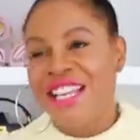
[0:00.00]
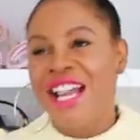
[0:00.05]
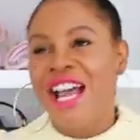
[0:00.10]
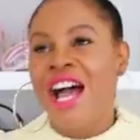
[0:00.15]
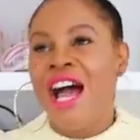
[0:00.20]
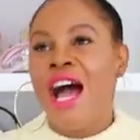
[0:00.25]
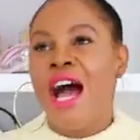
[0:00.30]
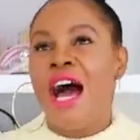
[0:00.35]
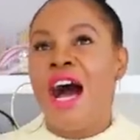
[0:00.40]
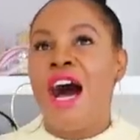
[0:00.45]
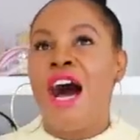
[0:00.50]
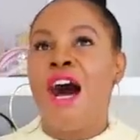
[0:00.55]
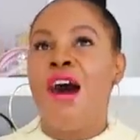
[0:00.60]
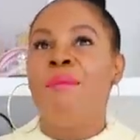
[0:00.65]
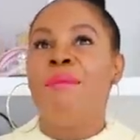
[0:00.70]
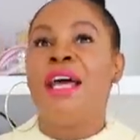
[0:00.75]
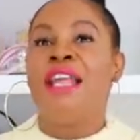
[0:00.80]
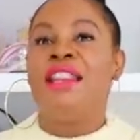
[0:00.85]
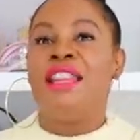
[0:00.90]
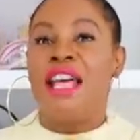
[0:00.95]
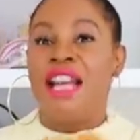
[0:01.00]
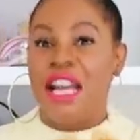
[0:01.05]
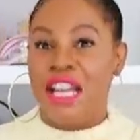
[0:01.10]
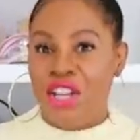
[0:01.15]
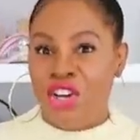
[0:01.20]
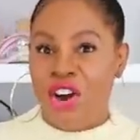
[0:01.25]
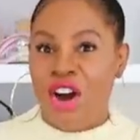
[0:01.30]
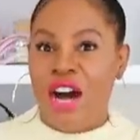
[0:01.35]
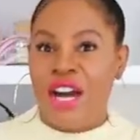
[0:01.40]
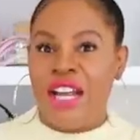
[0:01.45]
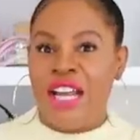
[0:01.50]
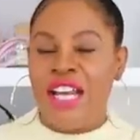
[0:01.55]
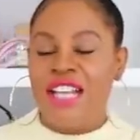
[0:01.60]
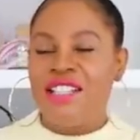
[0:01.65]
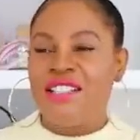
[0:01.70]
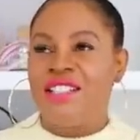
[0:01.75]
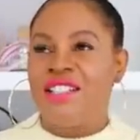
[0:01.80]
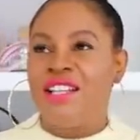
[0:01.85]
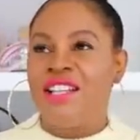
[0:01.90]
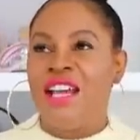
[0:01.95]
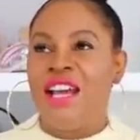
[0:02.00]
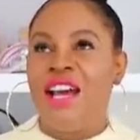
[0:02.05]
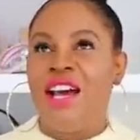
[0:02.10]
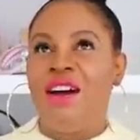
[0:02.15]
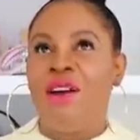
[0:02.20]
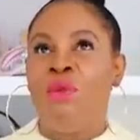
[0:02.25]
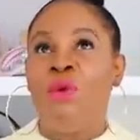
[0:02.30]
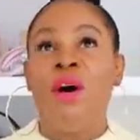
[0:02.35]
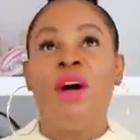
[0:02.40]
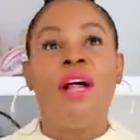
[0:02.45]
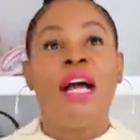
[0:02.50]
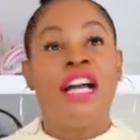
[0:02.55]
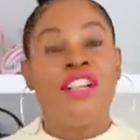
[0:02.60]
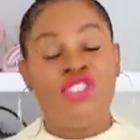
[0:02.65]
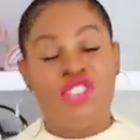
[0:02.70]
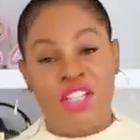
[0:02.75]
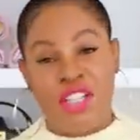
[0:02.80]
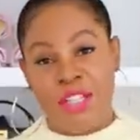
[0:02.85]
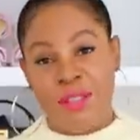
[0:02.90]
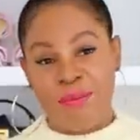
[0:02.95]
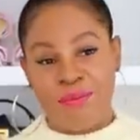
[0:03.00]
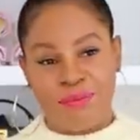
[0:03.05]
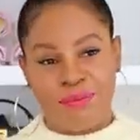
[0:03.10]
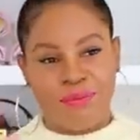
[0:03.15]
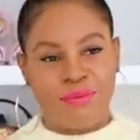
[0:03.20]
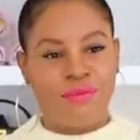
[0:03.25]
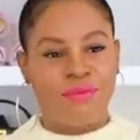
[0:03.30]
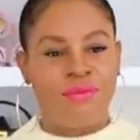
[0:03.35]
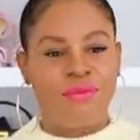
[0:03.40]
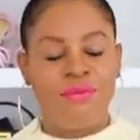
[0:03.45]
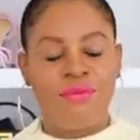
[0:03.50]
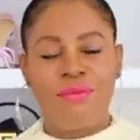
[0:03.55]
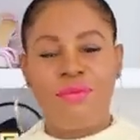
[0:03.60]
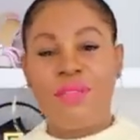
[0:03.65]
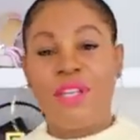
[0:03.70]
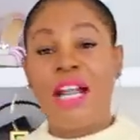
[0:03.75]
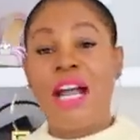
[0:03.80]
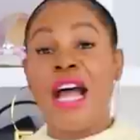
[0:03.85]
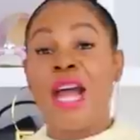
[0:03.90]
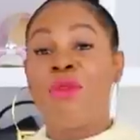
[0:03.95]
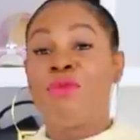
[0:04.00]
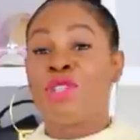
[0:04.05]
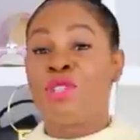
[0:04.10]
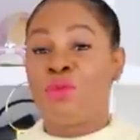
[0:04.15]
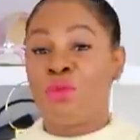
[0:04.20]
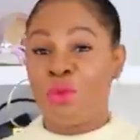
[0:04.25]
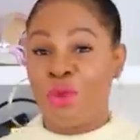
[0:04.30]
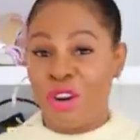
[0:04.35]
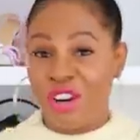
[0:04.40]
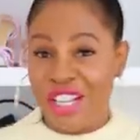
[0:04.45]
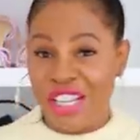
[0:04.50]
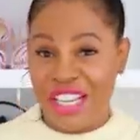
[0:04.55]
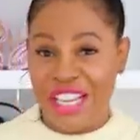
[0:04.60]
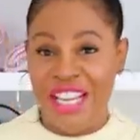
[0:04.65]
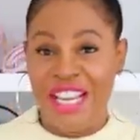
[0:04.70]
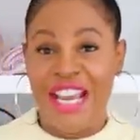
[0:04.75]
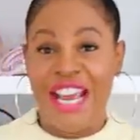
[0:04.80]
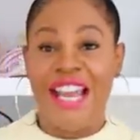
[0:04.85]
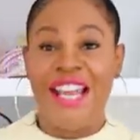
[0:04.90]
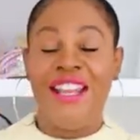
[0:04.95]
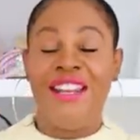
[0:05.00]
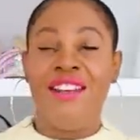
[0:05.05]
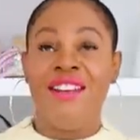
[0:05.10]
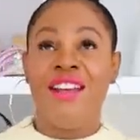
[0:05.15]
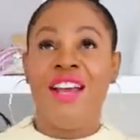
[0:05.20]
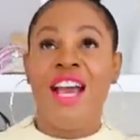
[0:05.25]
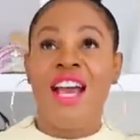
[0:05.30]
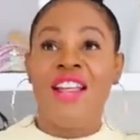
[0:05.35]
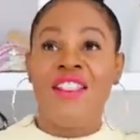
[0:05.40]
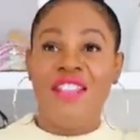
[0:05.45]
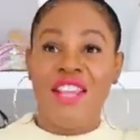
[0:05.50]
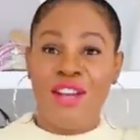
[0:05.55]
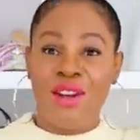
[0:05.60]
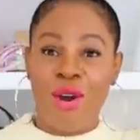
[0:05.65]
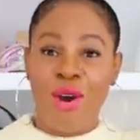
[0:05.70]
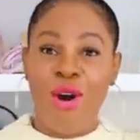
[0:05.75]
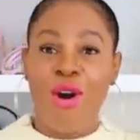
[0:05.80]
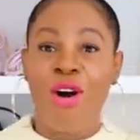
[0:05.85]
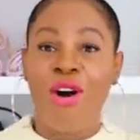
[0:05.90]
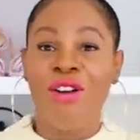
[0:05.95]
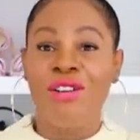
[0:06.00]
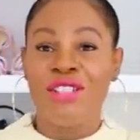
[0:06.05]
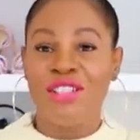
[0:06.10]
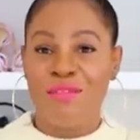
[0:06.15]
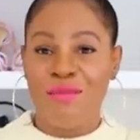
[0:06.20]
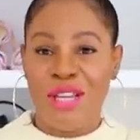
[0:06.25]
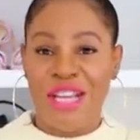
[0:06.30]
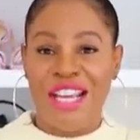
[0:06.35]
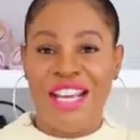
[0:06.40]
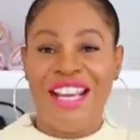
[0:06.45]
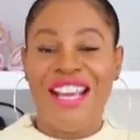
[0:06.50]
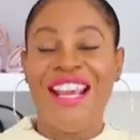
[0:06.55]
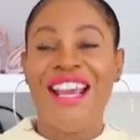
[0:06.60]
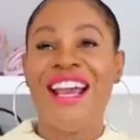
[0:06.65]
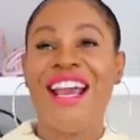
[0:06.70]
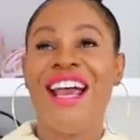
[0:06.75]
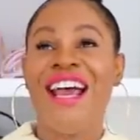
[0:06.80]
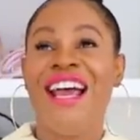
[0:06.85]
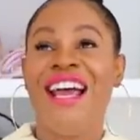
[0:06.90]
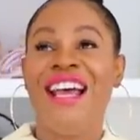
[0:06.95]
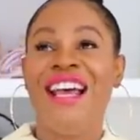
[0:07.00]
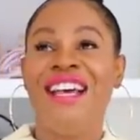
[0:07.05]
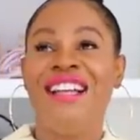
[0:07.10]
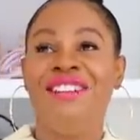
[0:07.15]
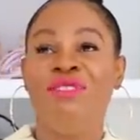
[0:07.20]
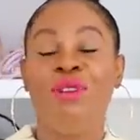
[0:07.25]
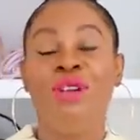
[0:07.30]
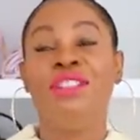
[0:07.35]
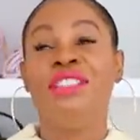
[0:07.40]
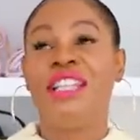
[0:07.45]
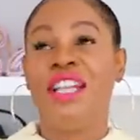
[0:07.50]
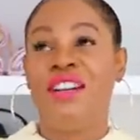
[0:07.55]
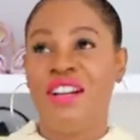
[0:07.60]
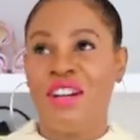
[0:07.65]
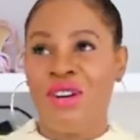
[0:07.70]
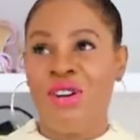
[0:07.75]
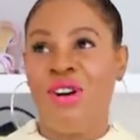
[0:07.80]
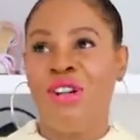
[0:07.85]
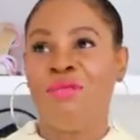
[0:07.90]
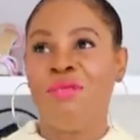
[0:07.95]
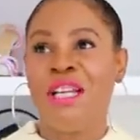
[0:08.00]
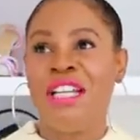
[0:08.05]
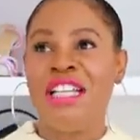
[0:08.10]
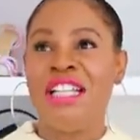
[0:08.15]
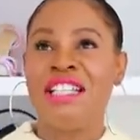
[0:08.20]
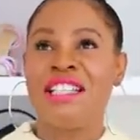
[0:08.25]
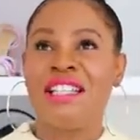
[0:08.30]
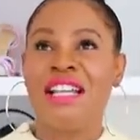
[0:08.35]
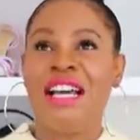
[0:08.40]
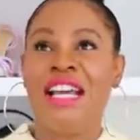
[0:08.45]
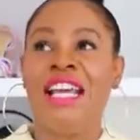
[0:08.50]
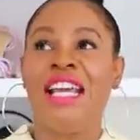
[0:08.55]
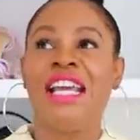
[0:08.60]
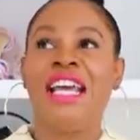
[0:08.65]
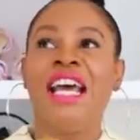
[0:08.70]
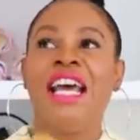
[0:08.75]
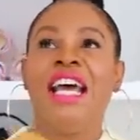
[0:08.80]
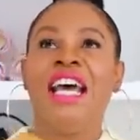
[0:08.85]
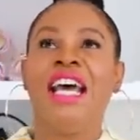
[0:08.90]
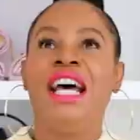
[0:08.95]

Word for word: it. Um, and then I got it. Well, actually, I was working and they called me and, well, Derek called me and he's like,